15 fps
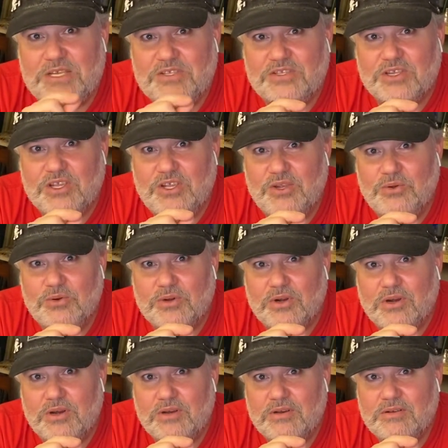
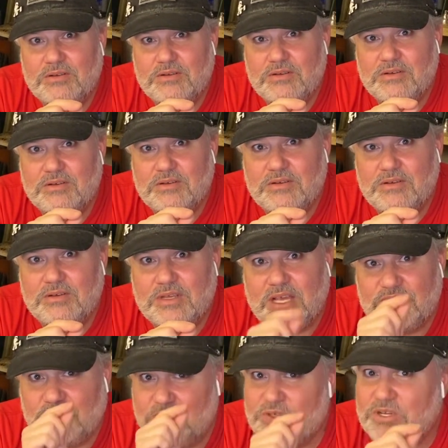secure.
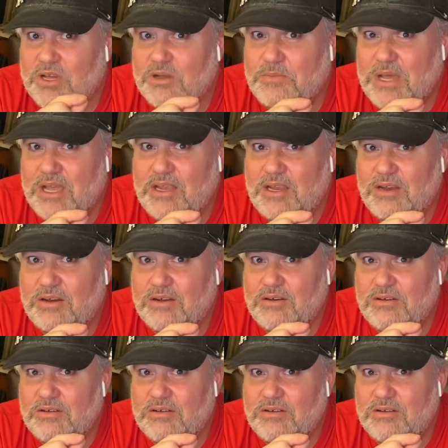That's what we're talking about here.